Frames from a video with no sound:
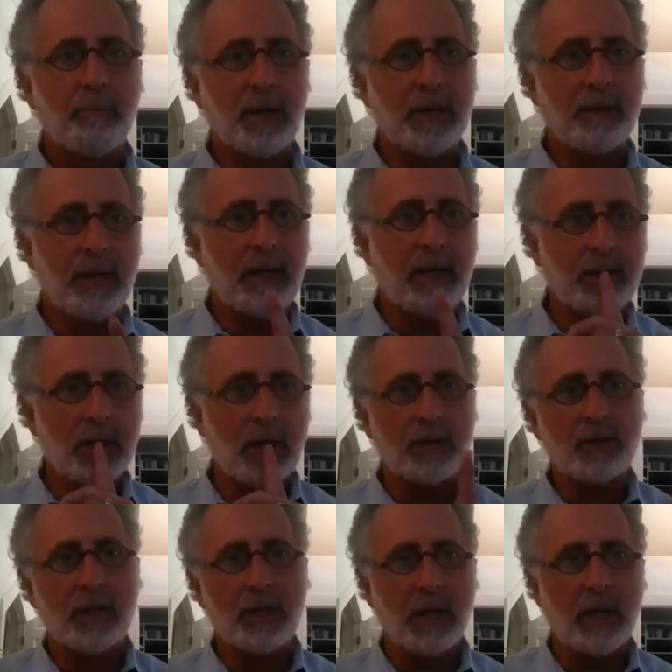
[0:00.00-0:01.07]
But hey,
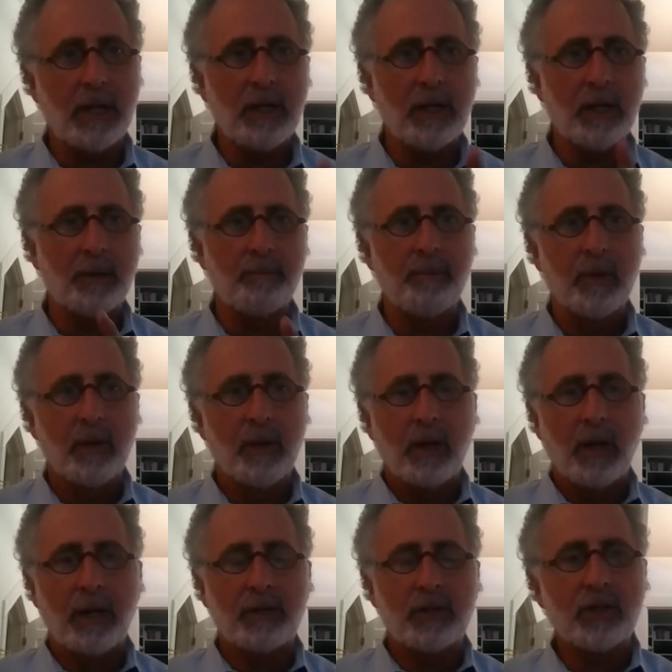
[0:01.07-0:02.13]
Josh, can I
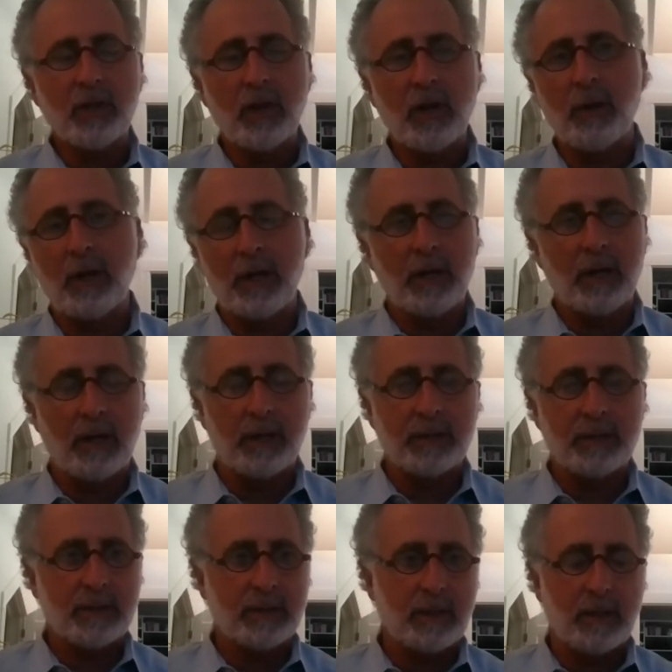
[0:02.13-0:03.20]
just saw
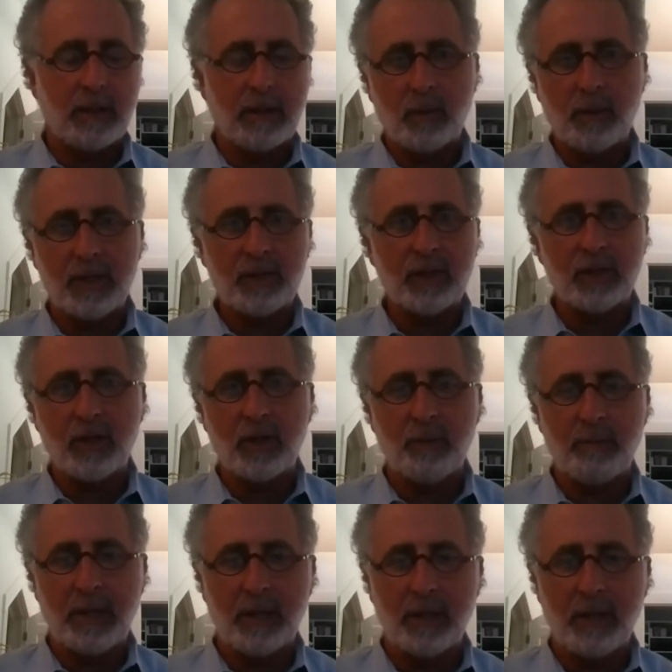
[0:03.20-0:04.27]
a question
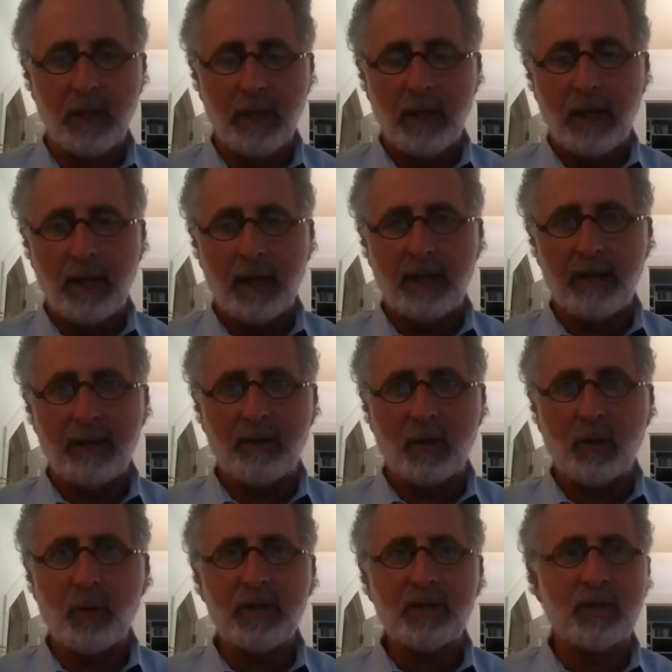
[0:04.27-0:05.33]
come in, and the
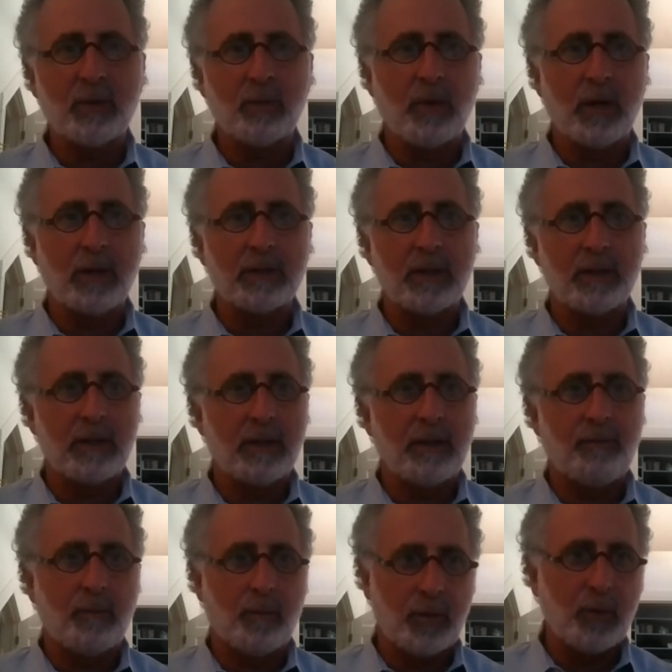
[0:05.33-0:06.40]
question was,
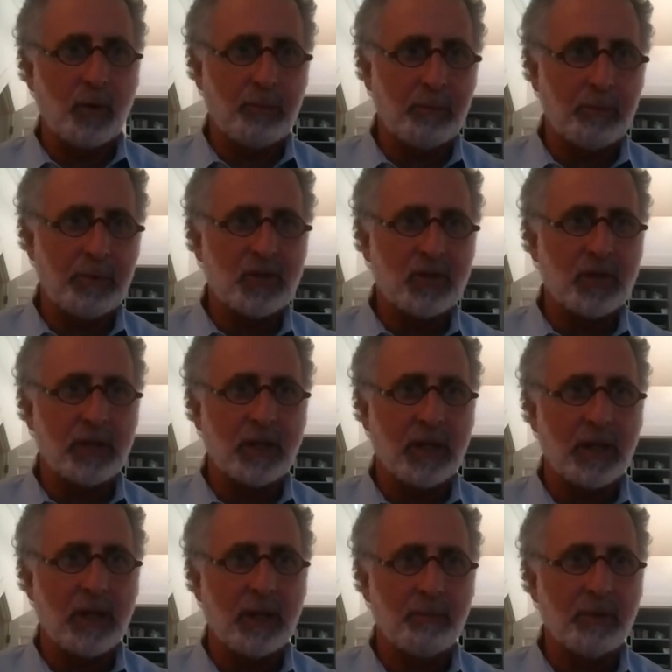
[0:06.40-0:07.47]
if with your permission,
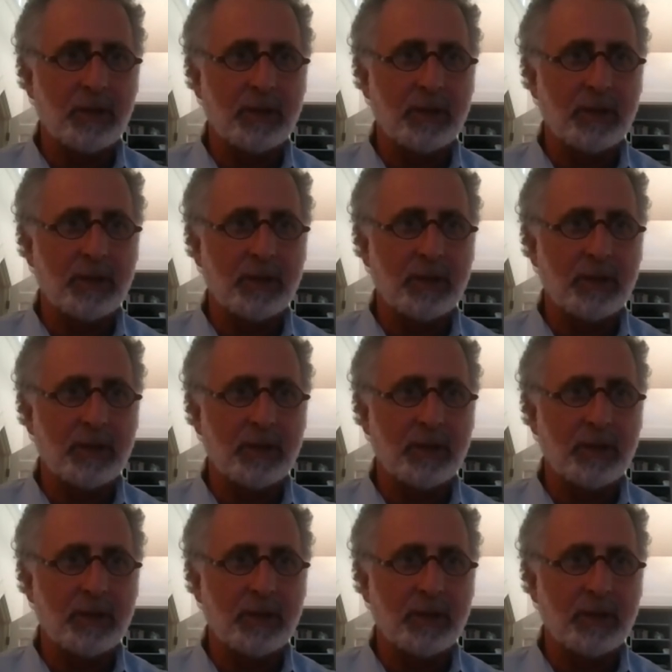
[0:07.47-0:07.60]
can I bring